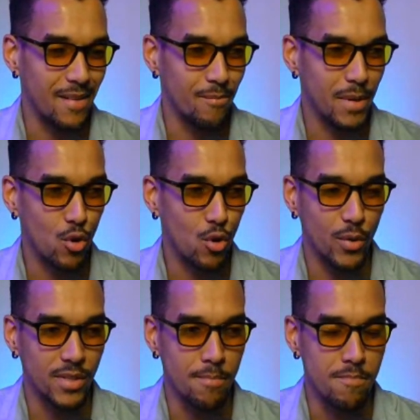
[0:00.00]
Bitcoin was
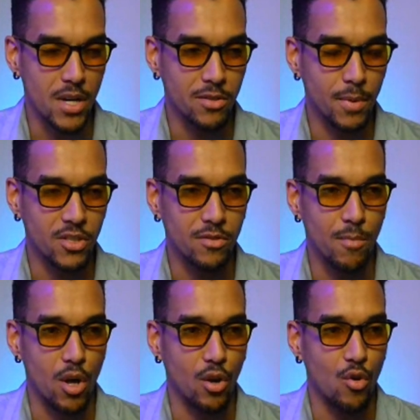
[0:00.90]
a much
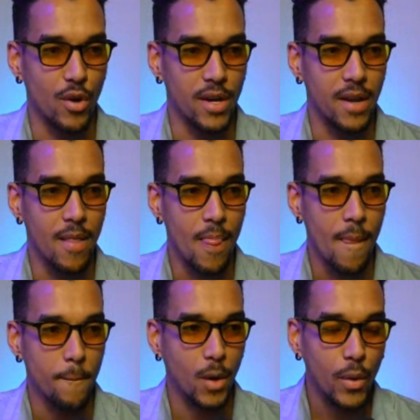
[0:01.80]
smaller coin then.
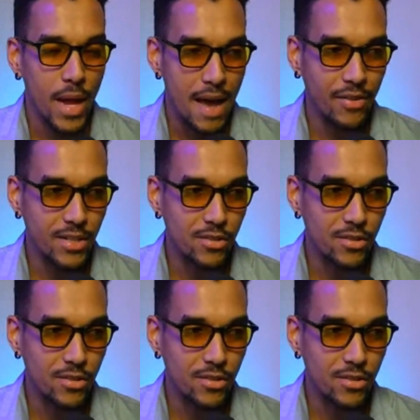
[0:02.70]
But we have history